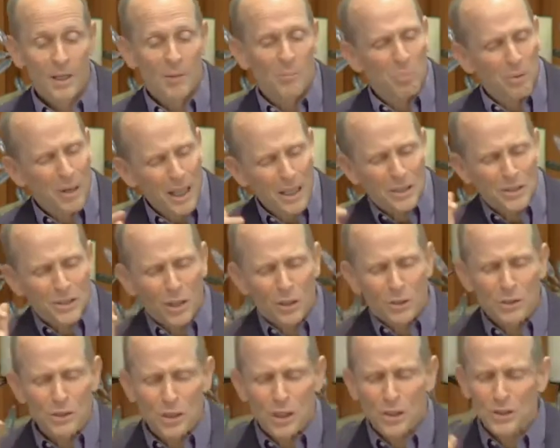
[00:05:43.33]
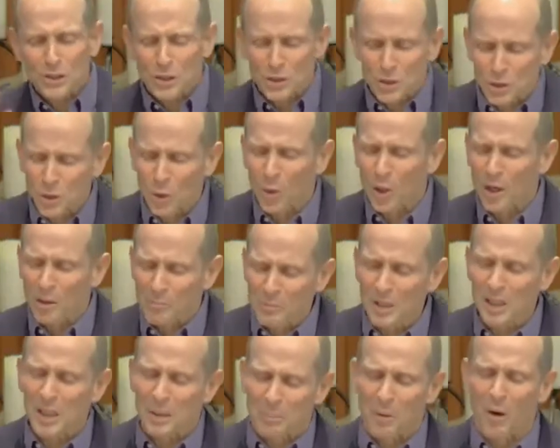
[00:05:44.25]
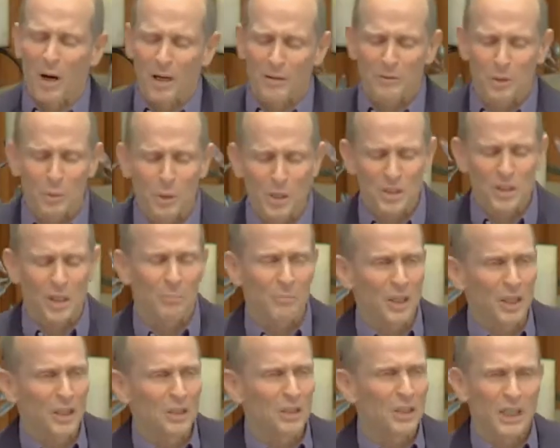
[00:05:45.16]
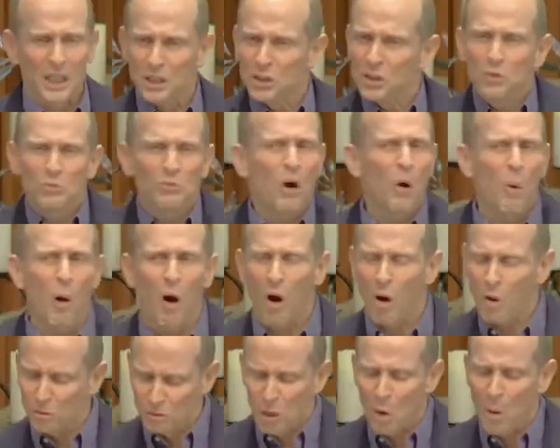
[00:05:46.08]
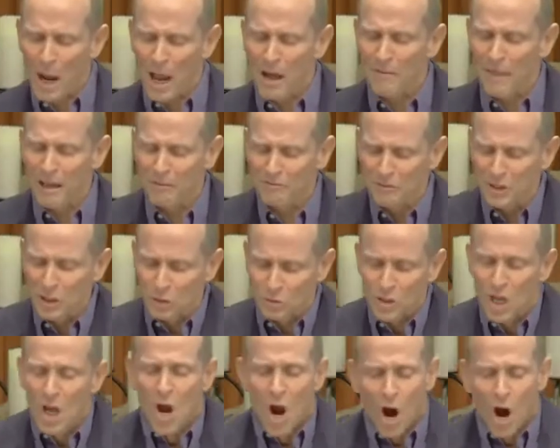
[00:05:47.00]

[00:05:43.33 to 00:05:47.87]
Plus, there's just the joy of being a part of doing something good, and you all know how that feels.